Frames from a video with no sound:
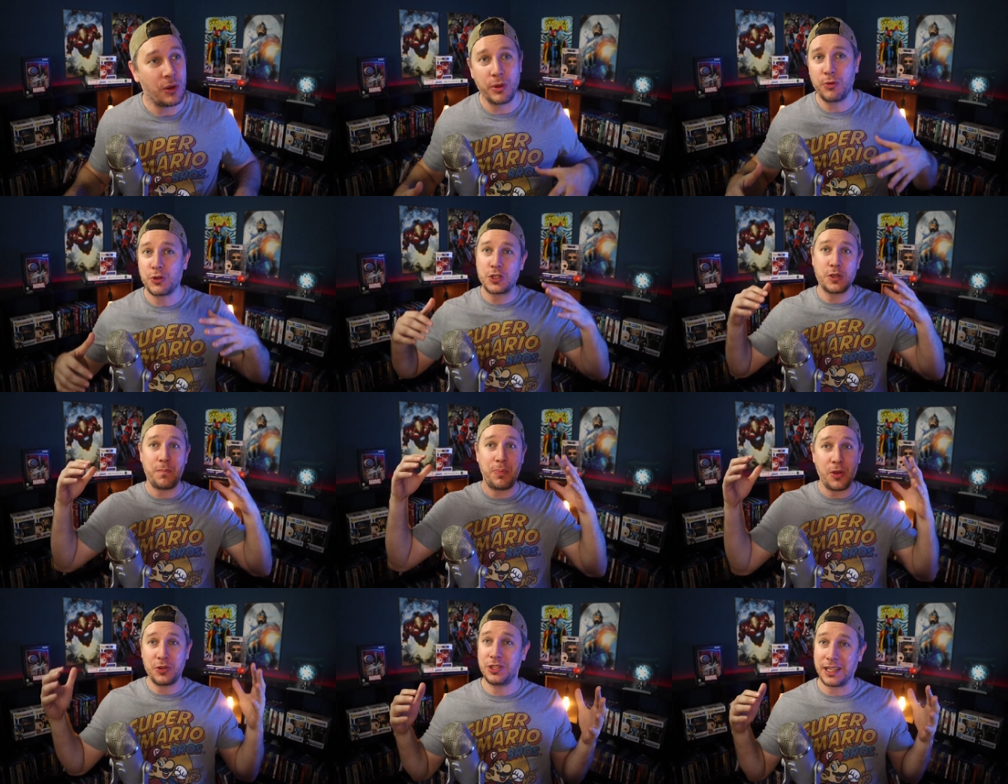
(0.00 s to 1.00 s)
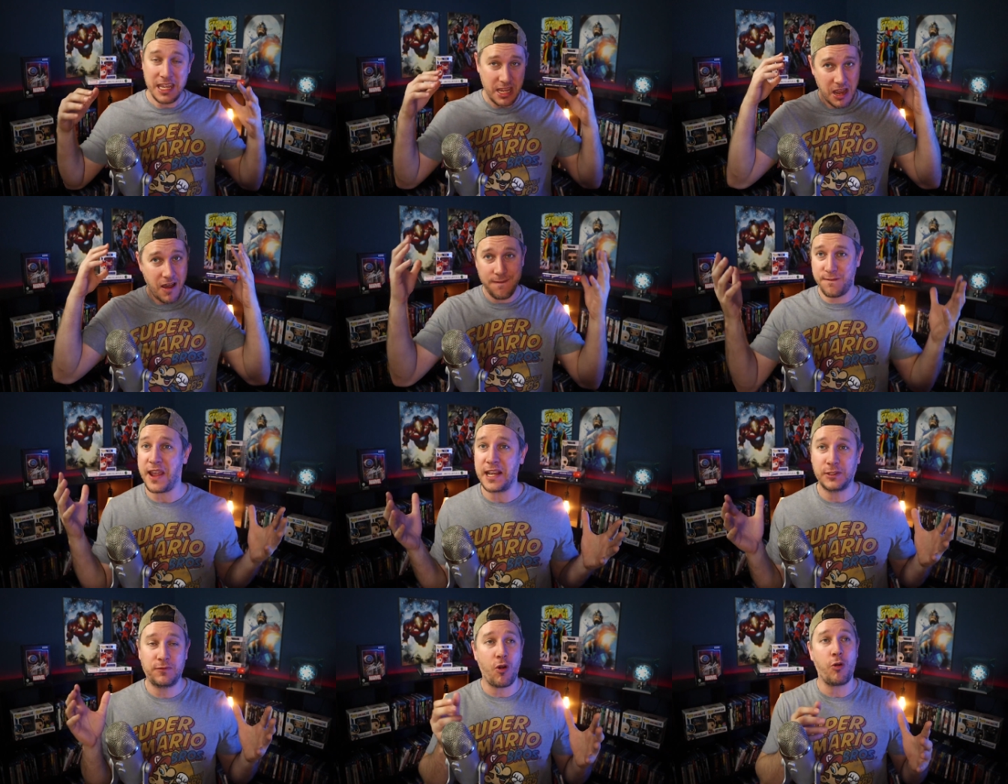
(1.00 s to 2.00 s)
We were supposed to kick off
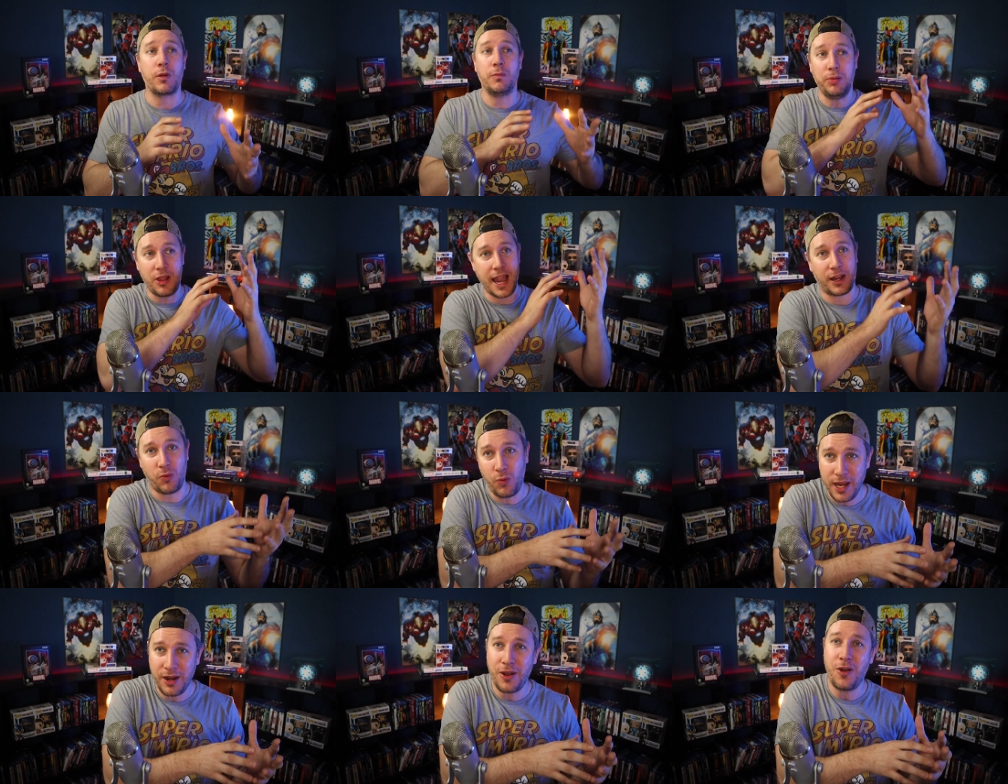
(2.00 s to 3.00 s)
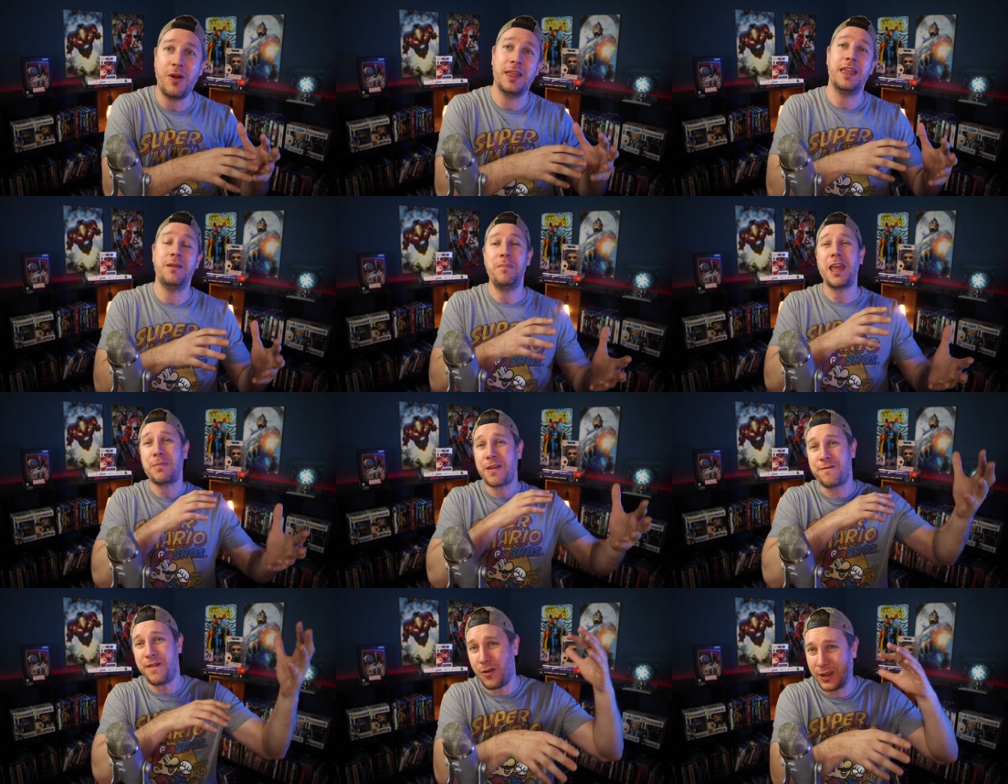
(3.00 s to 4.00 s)
phase four with Black Widow and then maybe
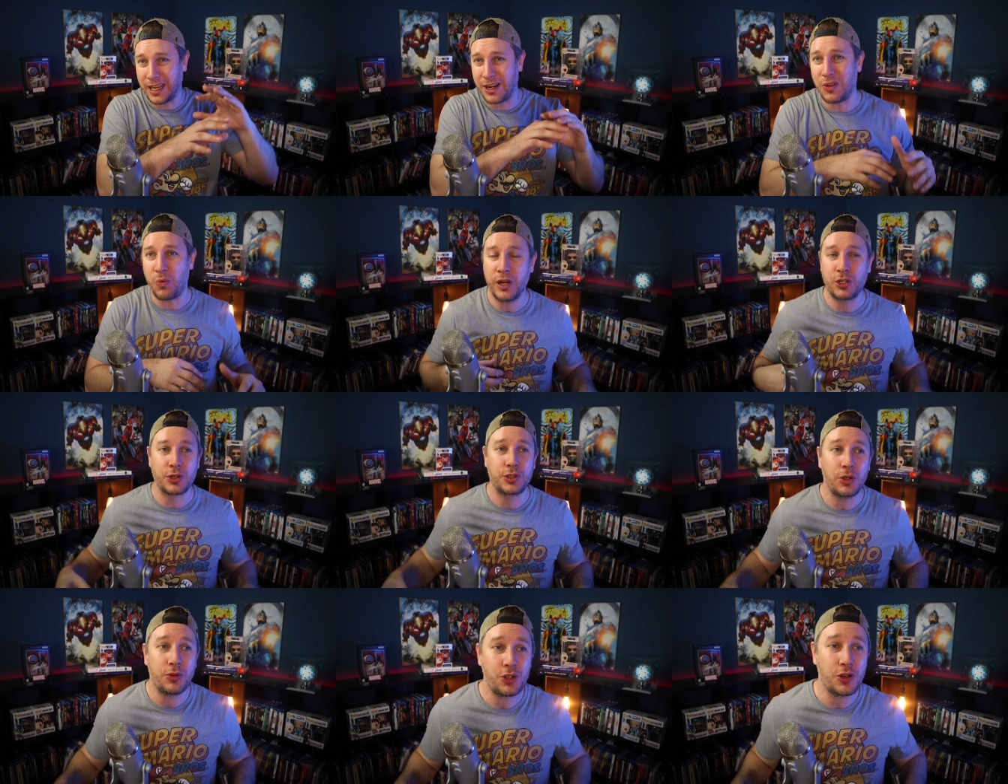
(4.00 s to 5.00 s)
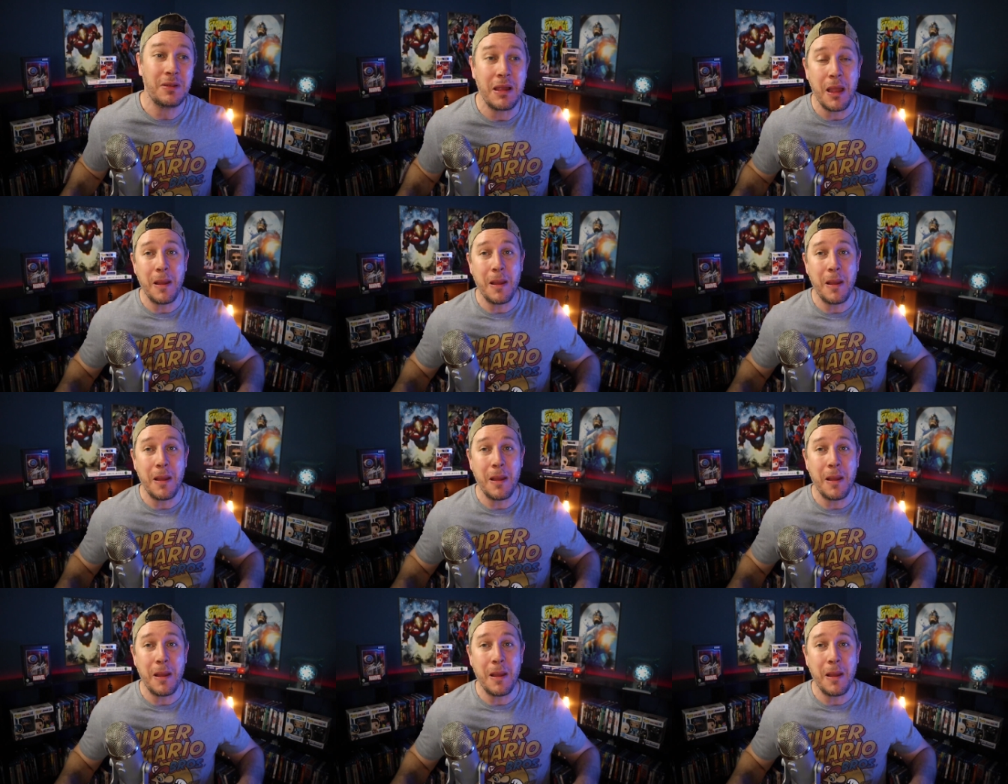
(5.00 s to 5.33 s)
Falcon and the Winter Soldier,